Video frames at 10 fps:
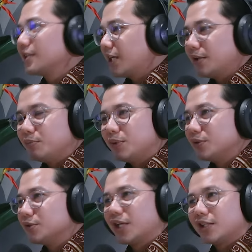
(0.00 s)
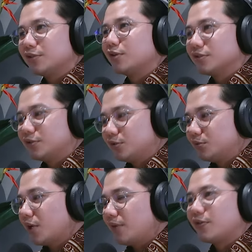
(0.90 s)
getting people to get
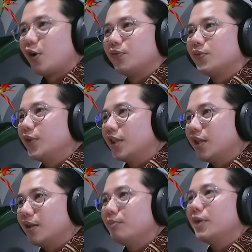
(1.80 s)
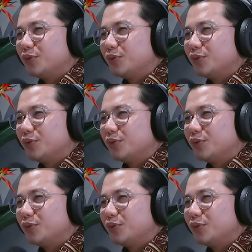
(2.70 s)
to have coffee with him.